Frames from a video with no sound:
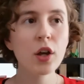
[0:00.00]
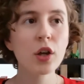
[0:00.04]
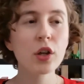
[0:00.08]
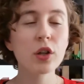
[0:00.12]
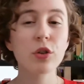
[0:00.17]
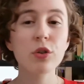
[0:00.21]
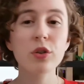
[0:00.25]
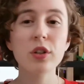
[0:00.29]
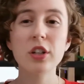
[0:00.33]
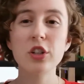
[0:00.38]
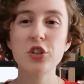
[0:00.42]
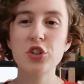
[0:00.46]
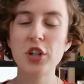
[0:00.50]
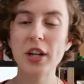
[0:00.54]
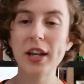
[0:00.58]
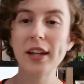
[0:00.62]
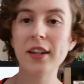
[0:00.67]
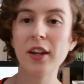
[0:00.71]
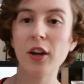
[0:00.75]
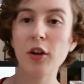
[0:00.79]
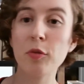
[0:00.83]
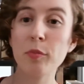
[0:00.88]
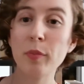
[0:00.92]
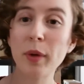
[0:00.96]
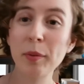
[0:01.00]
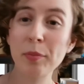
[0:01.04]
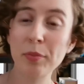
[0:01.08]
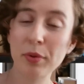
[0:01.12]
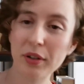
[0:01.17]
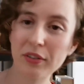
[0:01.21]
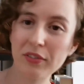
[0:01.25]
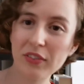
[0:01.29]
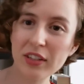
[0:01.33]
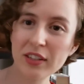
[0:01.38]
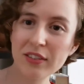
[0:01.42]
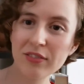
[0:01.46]
You can check out my
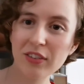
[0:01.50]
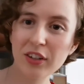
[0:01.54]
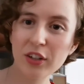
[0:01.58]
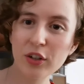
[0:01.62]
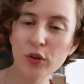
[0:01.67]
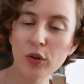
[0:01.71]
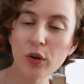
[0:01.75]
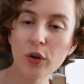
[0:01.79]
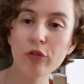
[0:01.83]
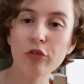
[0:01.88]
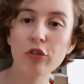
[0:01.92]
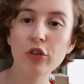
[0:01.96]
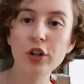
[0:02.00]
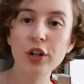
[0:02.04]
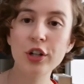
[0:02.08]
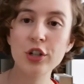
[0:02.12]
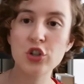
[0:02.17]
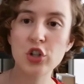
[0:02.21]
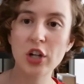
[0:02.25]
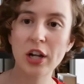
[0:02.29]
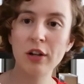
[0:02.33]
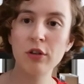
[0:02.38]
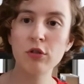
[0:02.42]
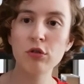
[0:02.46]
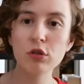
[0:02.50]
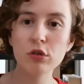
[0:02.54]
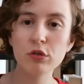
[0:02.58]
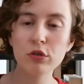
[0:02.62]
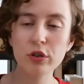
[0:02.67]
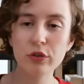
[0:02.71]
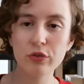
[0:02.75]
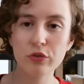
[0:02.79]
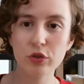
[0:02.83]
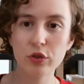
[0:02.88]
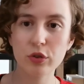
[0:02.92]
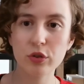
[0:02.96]
previous video for a general
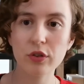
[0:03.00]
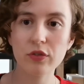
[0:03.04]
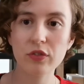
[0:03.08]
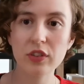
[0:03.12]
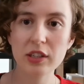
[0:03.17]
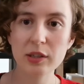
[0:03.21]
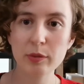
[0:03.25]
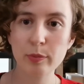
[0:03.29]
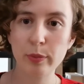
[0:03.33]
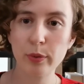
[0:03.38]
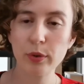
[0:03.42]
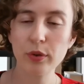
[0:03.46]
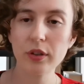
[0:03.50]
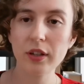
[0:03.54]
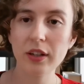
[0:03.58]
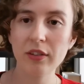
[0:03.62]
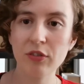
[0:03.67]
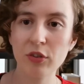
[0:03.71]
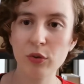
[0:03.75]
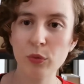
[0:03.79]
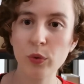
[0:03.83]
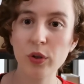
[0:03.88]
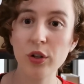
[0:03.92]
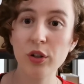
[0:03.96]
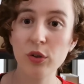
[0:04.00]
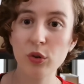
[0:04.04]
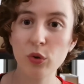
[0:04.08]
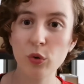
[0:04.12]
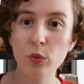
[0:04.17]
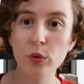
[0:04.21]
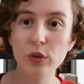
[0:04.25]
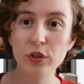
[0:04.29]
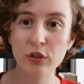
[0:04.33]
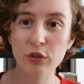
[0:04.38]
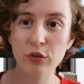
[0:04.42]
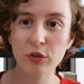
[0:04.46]
review of this book if you want to know
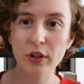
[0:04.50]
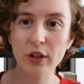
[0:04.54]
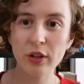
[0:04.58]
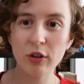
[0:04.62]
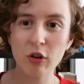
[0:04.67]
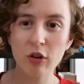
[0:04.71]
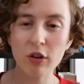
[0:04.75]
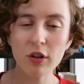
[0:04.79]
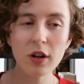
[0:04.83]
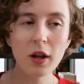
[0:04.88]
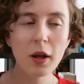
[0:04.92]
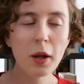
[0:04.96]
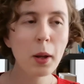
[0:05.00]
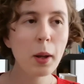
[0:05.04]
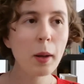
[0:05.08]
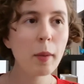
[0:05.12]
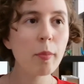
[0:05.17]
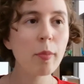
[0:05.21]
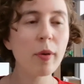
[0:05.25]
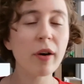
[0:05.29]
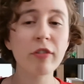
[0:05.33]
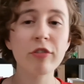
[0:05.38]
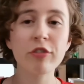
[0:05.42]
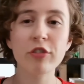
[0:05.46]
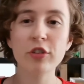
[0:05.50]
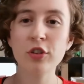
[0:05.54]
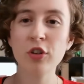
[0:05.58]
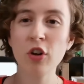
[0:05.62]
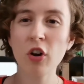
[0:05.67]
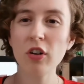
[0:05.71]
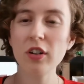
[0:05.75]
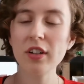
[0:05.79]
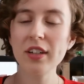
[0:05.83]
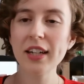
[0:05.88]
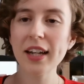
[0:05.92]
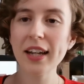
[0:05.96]
what's going on, but for
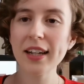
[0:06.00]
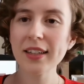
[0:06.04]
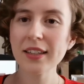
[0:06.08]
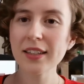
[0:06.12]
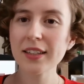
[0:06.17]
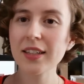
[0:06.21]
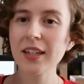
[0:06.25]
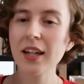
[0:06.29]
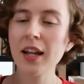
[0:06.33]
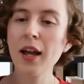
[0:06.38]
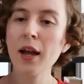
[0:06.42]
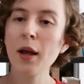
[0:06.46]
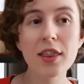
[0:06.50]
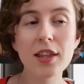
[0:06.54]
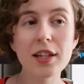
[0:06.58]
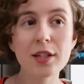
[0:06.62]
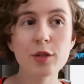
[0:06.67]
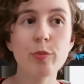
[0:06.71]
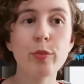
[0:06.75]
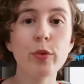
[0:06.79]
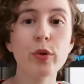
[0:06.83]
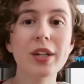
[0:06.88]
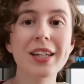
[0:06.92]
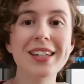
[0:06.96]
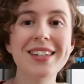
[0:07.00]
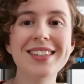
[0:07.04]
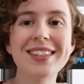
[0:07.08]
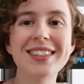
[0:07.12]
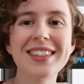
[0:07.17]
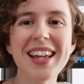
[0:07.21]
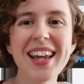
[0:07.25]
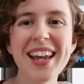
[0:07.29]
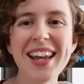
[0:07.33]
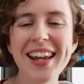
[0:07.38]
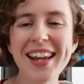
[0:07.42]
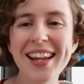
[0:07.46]
context, this book is
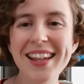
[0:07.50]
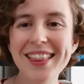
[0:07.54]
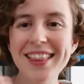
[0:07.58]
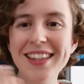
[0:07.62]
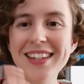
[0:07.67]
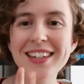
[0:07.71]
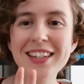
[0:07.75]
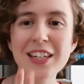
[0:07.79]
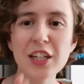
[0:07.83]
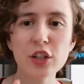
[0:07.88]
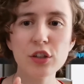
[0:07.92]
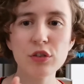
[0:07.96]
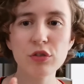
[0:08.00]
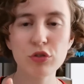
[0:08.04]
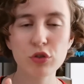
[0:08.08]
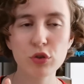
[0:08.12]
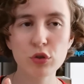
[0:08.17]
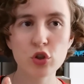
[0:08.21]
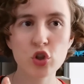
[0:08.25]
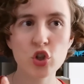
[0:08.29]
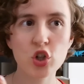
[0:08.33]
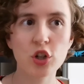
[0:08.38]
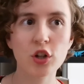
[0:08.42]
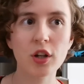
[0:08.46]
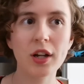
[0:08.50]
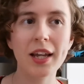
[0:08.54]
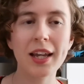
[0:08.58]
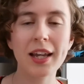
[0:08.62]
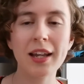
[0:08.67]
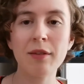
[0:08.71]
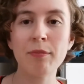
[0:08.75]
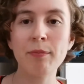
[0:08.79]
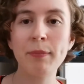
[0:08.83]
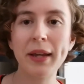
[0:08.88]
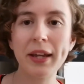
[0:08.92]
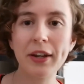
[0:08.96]
set in the near future
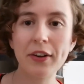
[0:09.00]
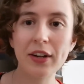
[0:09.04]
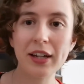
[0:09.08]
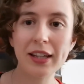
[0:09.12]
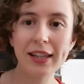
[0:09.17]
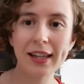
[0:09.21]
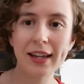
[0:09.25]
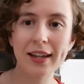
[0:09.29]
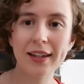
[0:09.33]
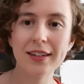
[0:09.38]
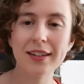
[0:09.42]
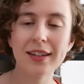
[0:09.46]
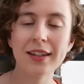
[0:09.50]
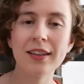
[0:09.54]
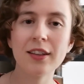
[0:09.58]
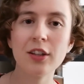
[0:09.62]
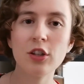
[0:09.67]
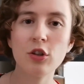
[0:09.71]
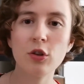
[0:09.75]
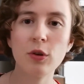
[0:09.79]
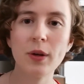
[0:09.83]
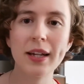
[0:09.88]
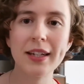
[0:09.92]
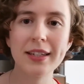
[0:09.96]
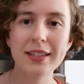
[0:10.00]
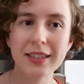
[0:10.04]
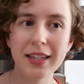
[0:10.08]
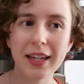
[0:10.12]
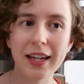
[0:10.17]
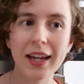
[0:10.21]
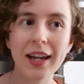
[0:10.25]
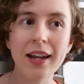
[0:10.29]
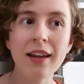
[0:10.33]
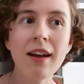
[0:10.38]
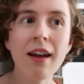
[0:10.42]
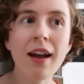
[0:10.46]
in Maryland in the
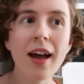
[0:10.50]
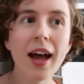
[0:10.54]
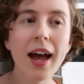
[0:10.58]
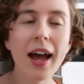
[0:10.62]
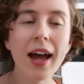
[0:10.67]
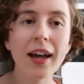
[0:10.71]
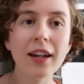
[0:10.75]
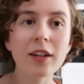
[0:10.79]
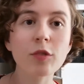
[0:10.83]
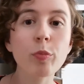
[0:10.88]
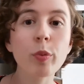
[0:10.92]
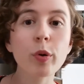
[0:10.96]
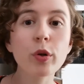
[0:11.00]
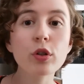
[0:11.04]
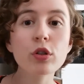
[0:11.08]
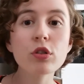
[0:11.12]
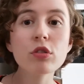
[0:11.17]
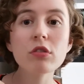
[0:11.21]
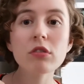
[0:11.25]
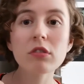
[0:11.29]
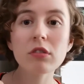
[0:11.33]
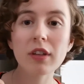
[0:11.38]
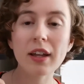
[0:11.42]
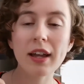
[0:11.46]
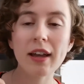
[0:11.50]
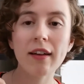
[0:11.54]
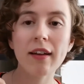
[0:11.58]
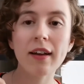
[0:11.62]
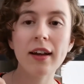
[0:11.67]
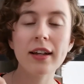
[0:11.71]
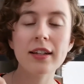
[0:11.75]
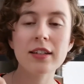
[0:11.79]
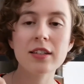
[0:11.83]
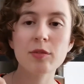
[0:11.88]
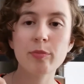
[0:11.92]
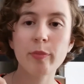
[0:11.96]
USA, and personal debt
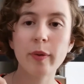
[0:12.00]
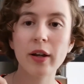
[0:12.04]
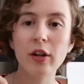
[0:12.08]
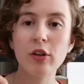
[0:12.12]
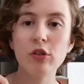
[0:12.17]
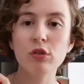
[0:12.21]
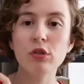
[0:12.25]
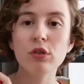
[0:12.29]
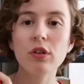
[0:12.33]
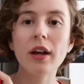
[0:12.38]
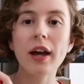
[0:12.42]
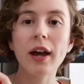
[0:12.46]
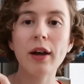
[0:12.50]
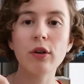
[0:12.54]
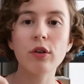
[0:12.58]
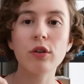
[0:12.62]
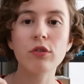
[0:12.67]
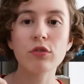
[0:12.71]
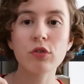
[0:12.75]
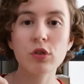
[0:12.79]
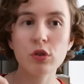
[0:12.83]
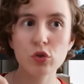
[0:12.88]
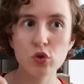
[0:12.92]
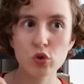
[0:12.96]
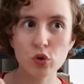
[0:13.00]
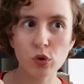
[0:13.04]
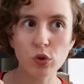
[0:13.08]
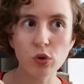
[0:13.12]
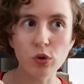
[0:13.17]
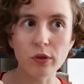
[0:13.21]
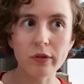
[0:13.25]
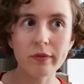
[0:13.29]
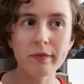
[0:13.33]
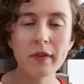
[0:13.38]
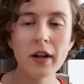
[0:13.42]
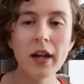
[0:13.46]
has spiraled out of
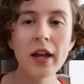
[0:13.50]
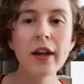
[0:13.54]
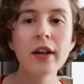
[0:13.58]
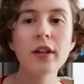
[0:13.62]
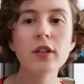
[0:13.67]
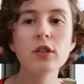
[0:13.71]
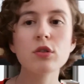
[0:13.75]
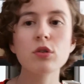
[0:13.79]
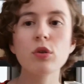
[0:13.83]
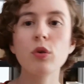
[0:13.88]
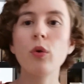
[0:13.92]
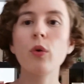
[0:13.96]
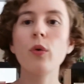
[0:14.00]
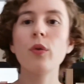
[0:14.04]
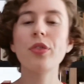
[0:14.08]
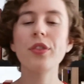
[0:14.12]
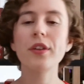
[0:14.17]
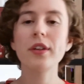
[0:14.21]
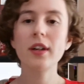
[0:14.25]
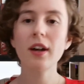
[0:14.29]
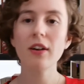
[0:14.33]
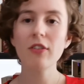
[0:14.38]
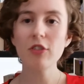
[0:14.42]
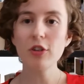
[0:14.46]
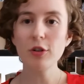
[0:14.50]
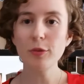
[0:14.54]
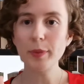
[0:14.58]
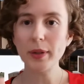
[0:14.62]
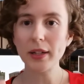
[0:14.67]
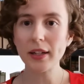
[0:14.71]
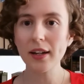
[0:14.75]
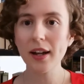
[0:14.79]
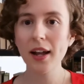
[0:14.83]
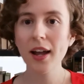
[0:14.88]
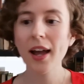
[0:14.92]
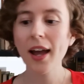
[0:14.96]
control. So the
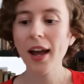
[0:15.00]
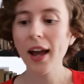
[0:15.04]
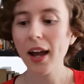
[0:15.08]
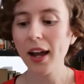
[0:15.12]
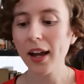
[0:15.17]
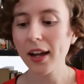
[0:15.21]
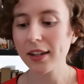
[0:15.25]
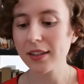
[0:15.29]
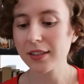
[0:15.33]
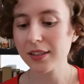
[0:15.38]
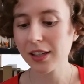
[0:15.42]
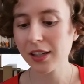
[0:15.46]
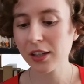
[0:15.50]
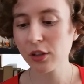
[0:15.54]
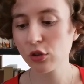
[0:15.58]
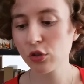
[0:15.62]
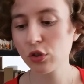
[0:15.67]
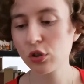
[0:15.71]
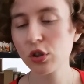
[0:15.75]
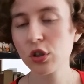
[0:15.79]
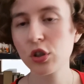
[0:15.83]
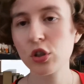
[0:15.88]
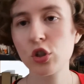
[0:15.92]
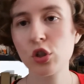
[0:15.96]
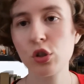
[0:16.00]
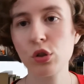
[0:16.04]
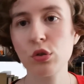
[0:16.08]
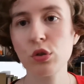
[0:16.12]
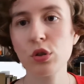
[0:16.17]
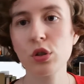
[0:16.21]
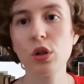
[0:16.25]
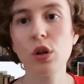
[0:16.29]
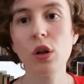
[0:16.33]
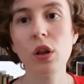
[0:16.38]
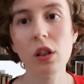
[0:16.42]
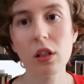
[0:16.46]
government has
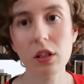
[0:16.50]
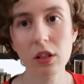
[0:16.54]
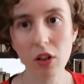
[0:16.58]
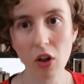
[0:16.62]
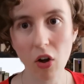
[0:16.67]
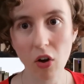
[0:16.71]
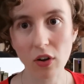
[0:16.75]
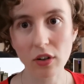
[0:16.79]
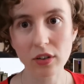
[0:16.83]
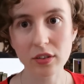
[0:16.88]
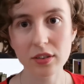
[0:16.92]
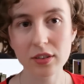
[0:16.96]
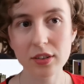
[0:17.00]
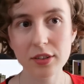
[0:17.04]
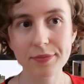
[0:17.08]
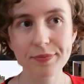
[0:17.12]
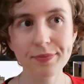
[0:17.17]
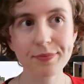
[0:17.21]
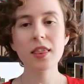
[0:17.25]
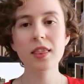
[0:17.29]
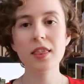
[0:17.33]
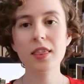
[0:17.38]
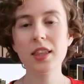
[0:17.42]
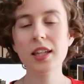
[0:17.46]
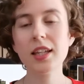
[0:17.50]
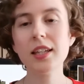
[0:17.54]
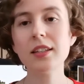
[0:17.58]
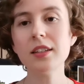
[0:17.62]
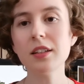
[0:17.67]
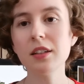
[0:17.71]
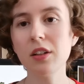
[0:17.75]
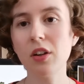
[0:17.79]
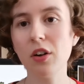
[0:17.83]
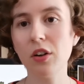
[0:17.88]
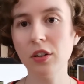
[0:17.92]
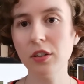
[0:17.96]
introduced laws. These
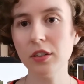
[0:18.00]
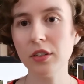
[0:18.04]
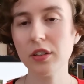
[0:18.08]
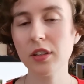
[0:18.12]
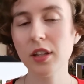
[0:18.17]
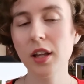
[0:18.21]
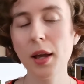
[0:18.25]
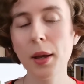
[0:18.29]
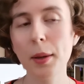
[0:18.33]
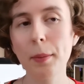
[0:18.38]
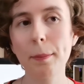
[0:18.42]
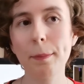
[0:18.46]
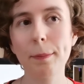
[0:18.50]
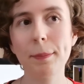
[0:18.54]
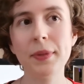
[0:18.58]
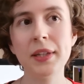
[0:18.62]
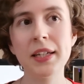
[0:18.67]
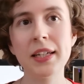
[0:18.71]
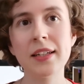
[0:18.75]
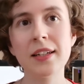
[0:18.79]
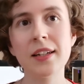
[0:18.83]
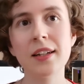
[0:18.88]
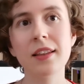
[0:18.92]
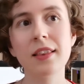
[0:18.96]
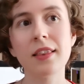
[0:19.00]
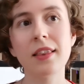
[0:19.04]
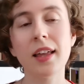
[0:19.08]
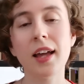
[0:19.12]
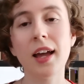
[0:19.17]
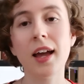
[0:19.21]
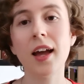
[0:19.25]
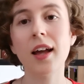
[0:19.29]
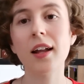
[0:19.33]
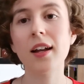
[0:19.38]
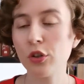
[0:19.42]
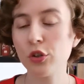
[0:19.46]
laws mean
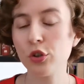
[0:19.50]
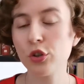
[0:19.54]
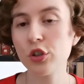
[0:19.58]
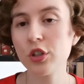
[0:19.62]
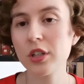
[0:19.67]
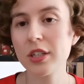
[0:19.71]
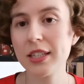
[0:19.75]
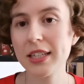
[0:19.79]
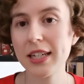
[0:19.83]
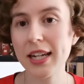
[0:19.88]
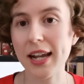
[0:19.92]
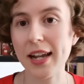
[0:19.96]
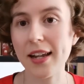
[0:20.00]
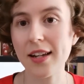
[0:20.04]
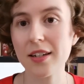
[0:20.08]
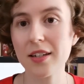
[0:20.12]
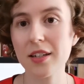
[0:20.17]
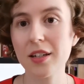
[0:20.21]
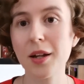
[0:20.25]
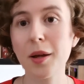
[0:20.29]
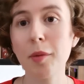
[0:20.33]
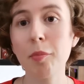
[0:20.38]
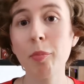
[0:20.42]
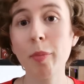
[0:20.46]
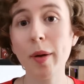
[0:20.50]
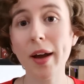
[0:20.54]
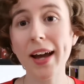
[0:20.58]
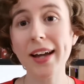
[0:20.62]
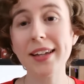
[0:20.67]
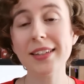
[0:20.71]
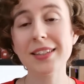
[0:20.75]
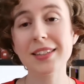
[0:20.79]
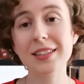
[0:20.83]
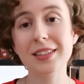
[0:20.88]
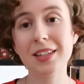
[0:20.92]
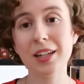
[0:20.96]
that your debt
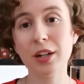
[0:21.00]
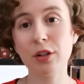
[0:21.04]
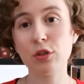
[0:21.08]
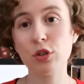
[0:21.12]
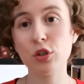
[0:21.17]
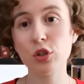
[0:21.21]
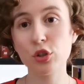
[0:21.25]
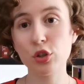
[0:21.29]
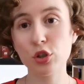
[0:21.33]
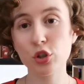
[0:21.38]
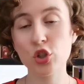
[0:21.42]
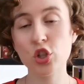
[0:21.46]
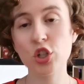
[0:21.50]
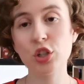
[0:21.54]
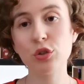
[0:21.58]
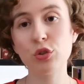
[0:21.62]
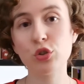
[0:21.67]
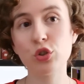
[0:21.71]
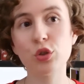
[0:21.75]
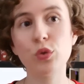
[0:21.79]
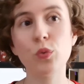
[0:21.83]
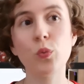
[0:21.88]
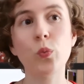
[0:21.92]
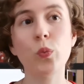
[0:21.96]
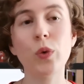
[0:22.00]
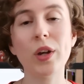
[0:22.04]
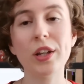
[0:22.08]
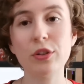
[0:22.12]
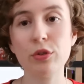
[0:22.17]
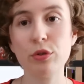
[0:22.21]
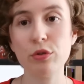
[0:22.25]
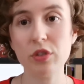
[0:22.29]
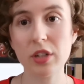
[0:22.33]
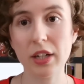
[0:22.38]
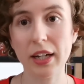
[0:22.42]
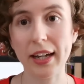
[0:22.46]
passes down to your children when
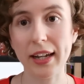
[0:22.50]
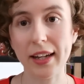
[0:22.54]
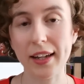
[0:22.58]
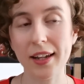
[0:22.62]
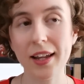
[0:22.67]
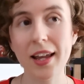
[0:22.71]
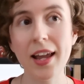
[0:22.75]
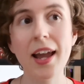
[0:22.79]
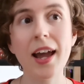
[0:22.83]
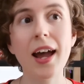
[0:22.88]
you die.